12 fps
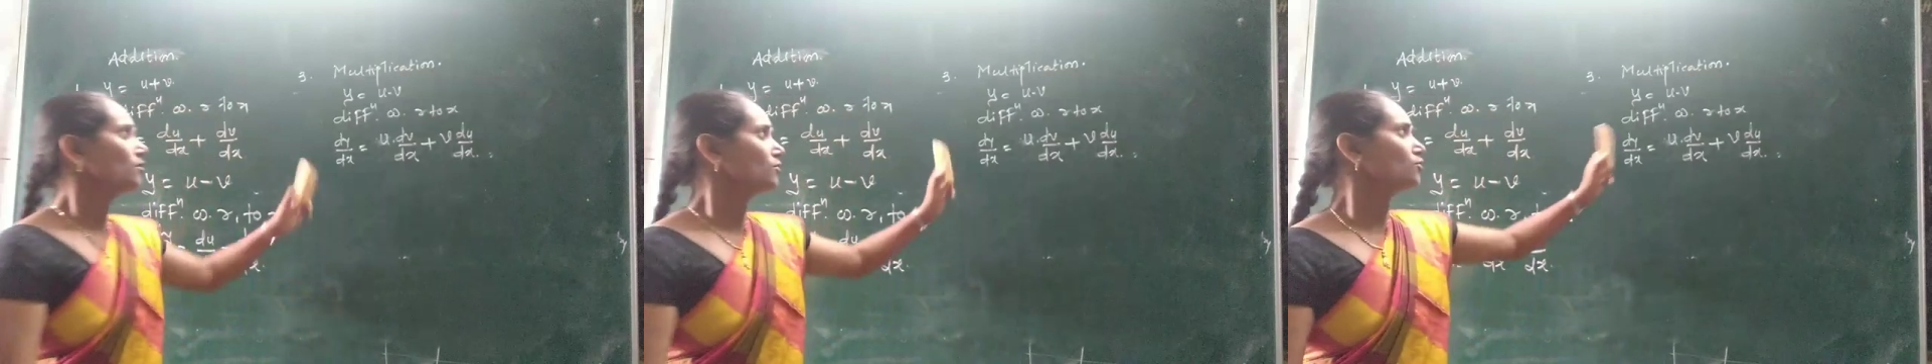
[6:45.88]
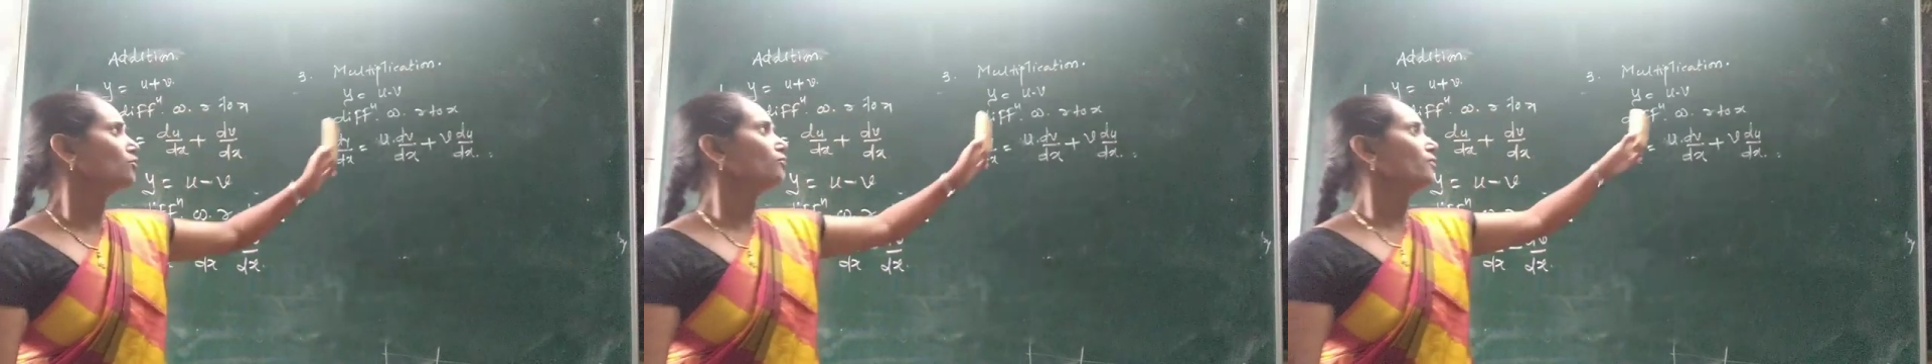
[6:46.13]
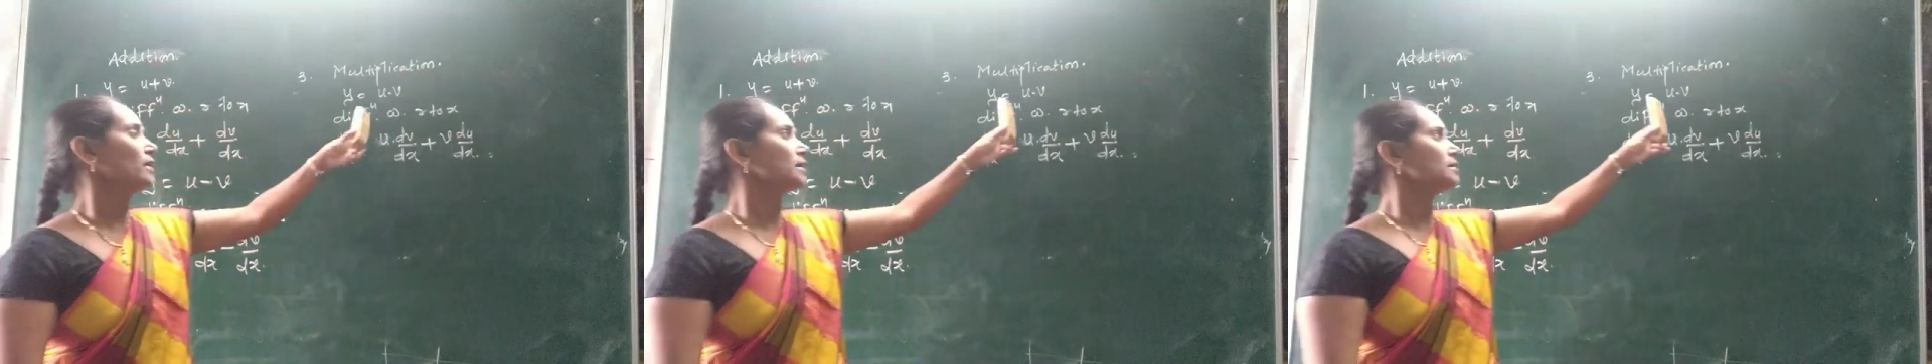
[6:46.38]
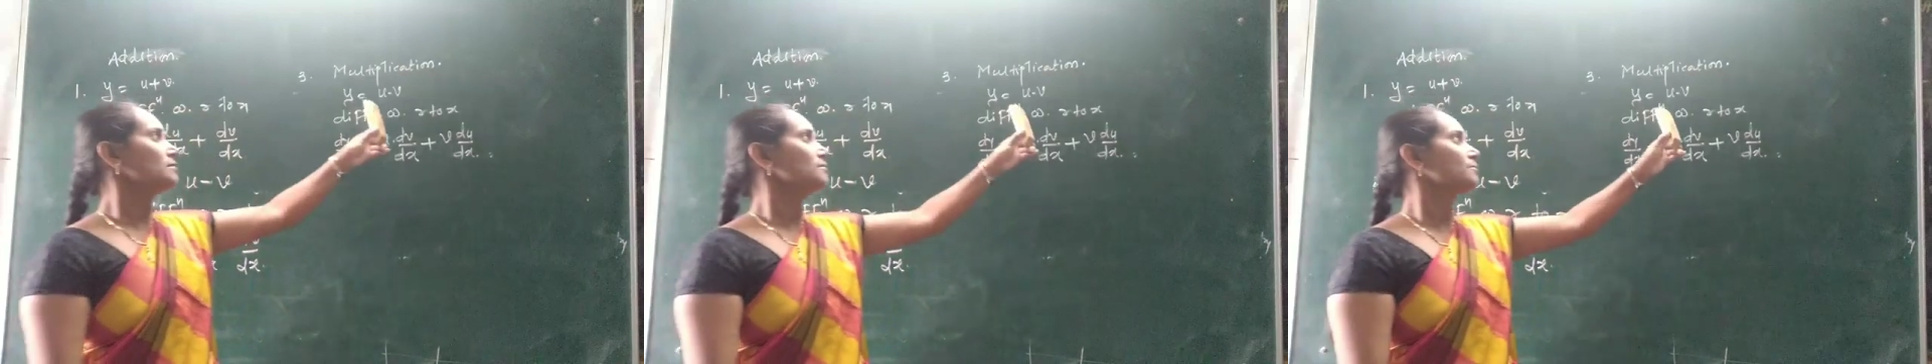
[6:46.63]
to
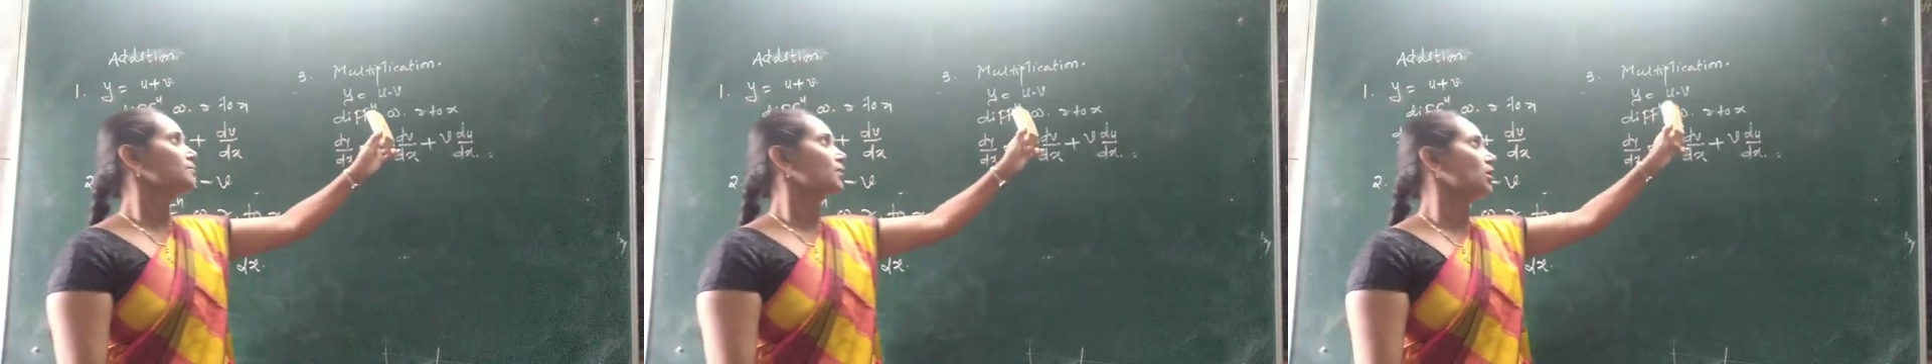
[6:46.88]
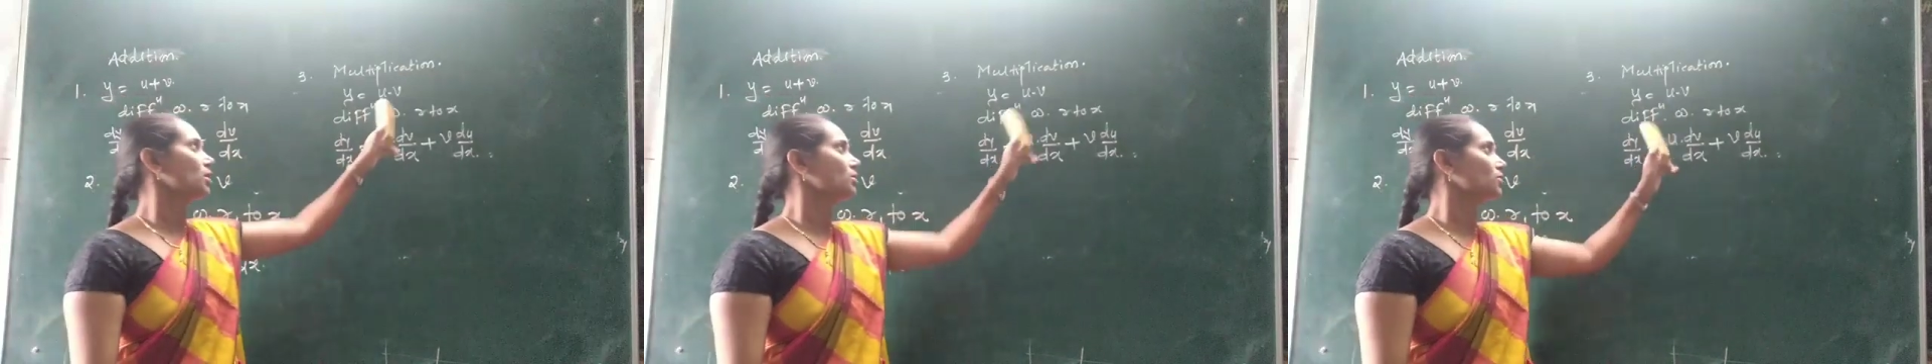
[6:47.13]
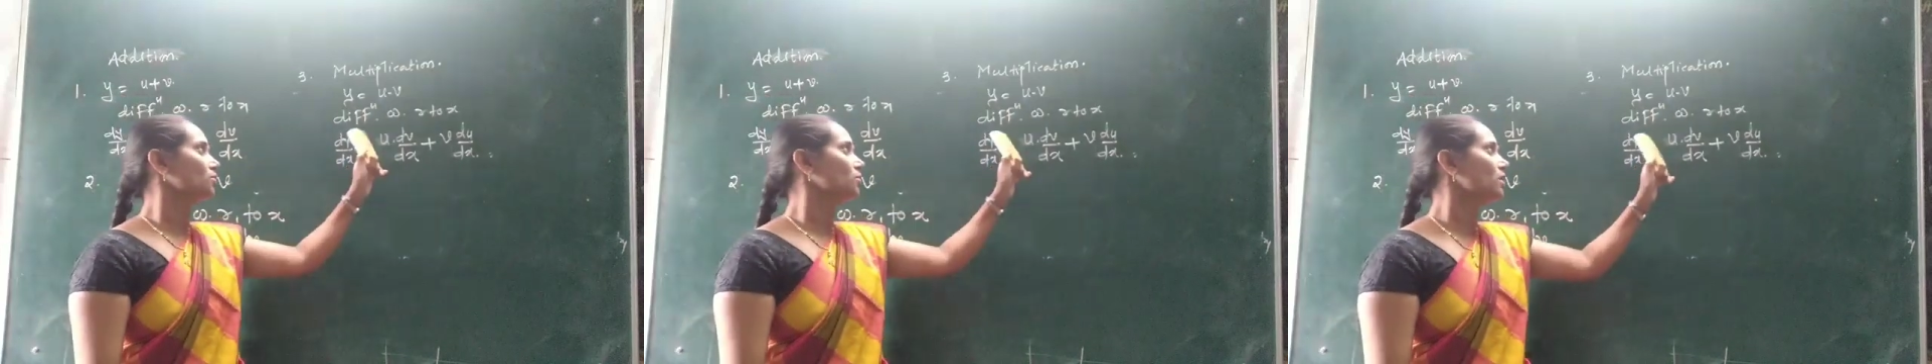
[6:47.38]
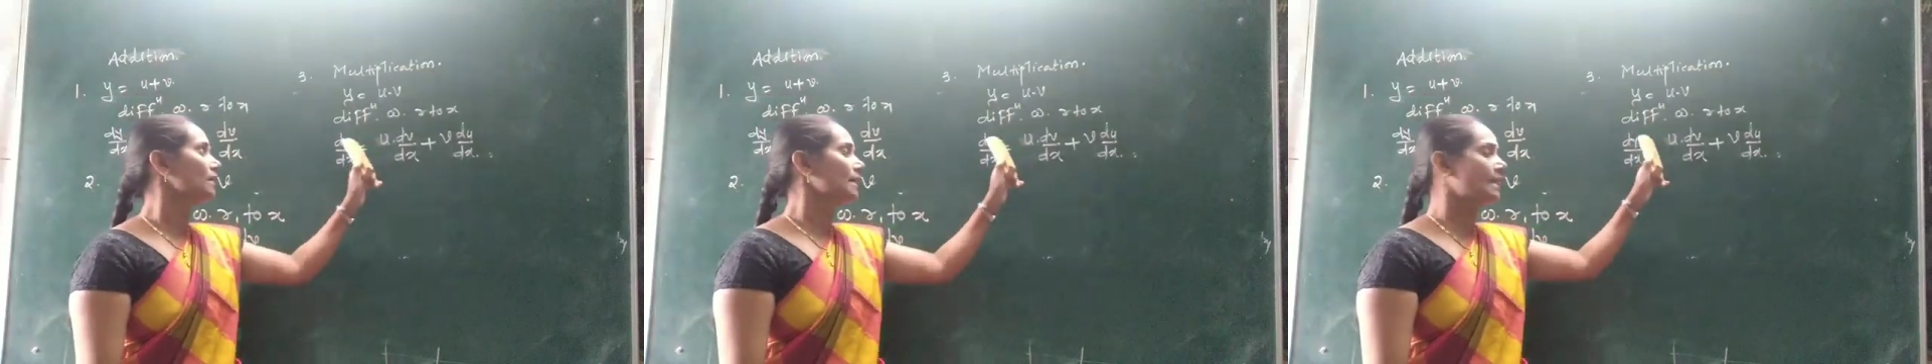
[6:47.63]
find product rule,